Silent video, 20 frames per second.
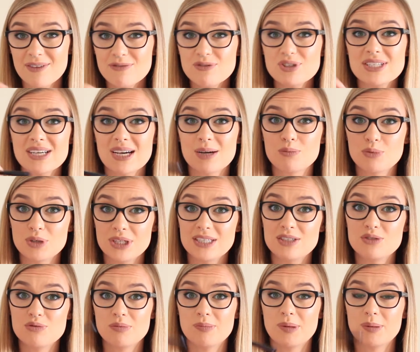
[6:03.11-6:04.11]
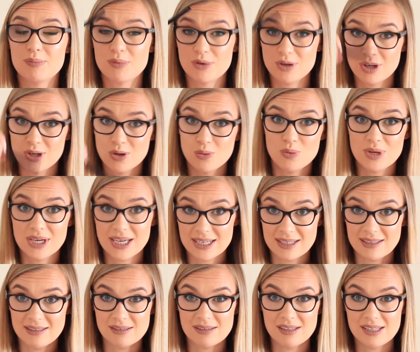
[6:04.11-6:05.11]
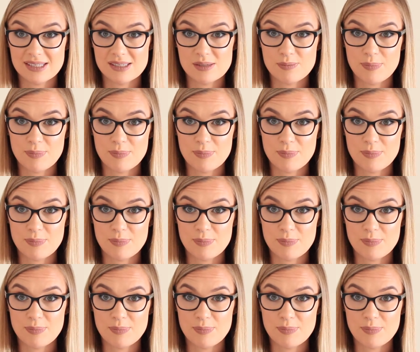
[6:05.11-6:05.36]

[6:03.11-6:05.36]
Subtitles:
Every time we eat, remember, we get insulin